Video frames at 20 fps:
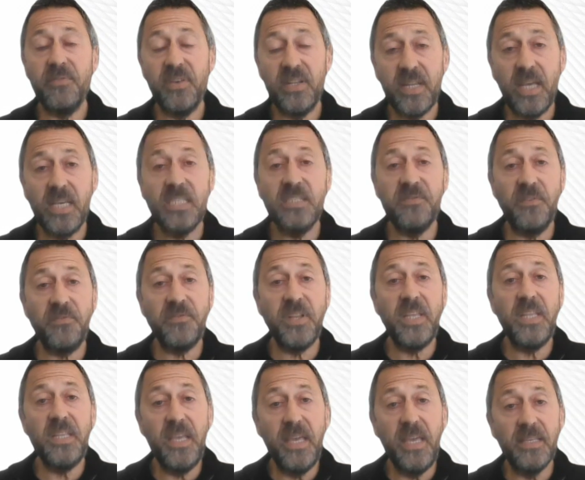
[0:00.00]
If it takes
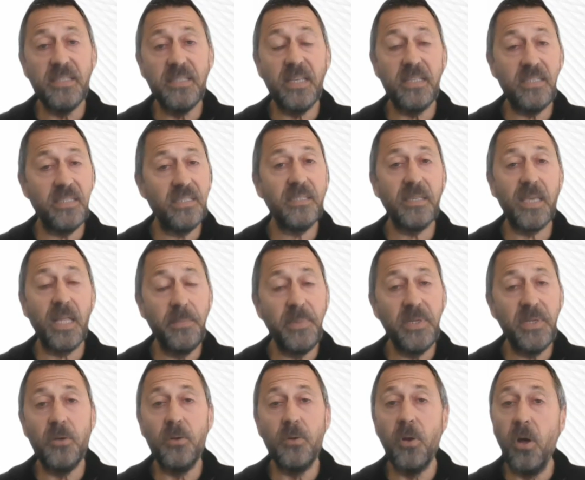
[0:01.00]
15 years, it's going to
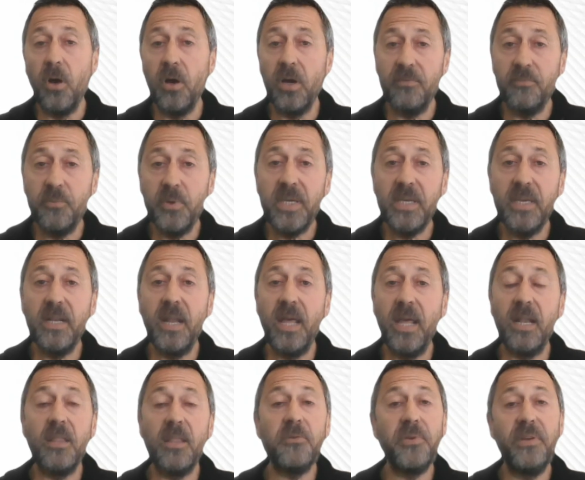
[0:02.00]
be too long. If we can get
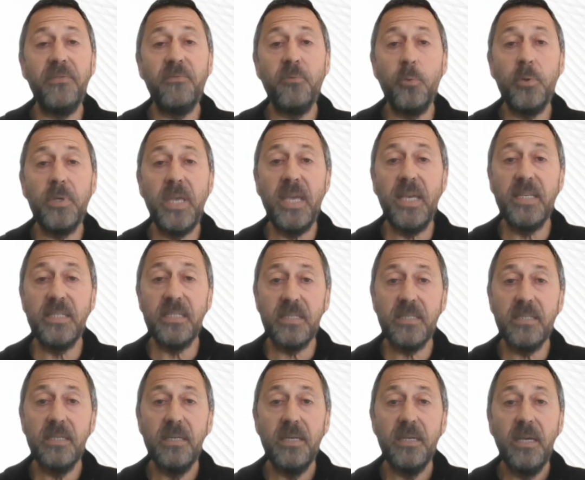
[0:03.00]
out in 3 or 4
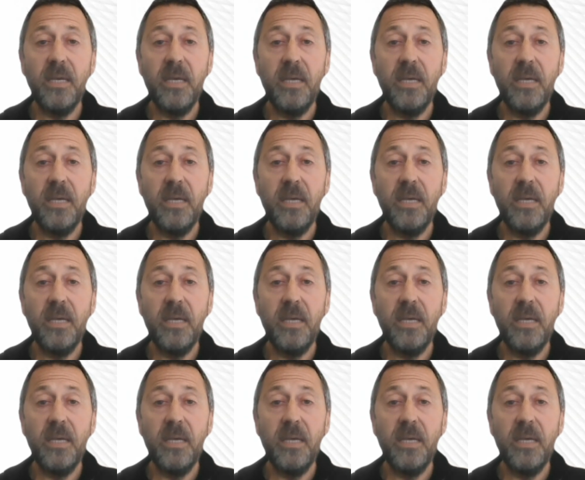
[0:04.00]
years,